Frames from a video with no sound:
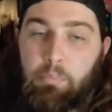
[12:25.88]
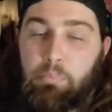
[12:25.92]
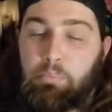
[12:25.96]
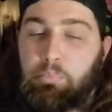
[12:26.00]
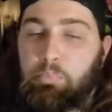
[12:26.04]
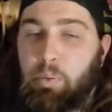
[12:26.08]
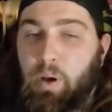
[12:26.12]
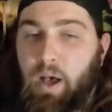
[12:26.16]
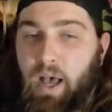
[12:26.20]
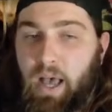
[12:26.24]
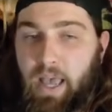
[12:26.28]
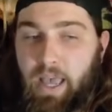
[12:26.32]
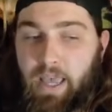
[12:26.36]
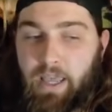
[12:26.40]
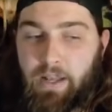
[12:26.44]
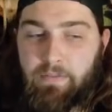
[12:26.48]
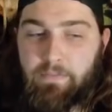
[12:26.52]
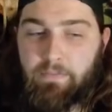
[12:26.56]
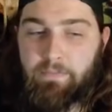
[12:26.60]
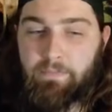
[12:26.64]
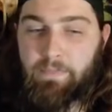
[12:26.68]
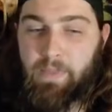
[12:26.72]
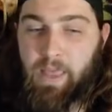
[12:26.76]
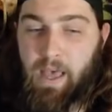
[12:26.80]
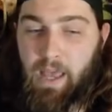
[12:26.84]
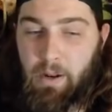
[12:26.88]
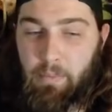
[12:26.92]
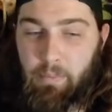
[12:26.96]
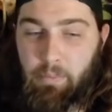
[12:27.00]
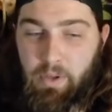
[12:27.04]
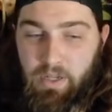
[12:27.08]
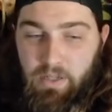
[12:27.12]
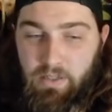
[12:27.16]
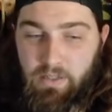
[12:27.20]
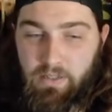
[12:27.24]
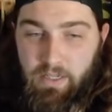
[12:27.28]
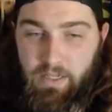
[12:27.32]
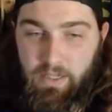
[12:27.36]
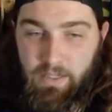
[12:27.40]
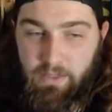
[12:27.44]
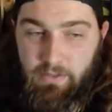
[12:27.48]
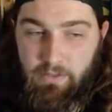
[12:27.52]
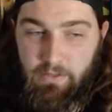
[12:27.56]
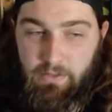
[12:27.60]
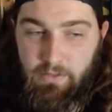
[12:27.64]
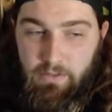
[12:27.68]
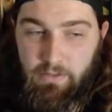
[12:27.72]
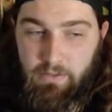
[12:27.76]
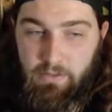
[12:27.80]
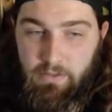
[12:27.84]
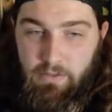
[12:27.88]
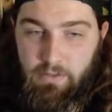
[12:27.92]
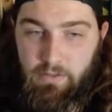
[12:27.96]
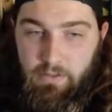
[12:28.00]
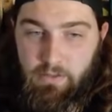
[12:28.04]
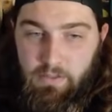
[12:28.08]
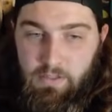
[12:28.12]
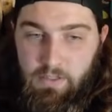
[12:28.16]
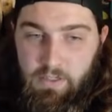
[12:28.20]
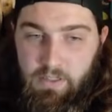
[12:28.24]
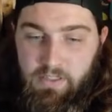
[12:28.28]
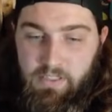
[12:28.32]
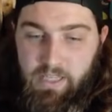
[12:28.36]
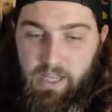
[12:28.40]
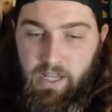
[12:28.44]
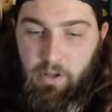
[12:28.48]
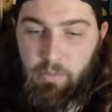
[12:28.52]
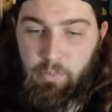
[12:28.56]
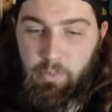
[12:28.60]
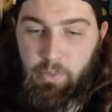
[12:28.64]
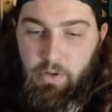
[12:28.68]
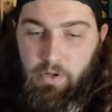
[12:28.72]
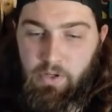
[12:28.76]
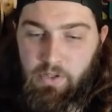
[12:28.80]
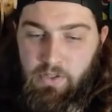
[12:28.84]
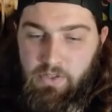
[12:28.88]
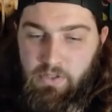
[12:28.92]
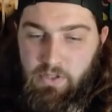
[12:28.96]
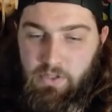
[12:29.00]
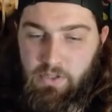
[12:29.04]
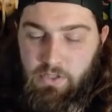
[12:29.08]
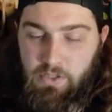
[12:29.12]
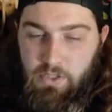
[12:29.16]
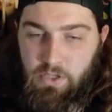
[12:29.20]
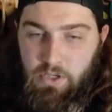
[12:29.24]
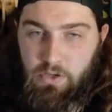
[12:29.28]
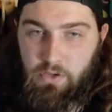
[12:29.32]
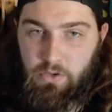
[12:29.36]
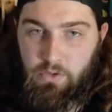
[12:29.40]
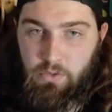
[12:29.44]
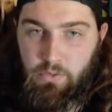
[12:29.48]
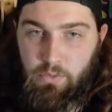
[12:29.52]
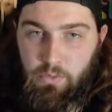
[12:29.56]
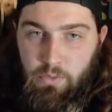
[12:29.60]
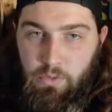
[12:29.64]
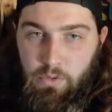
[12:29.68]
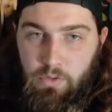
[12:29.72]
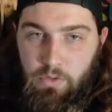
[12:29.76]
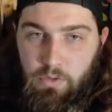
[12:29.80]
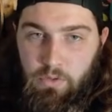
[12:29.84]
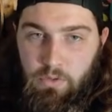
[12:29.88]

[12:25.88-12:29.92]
But not a big deal. Because that'll put us to 2.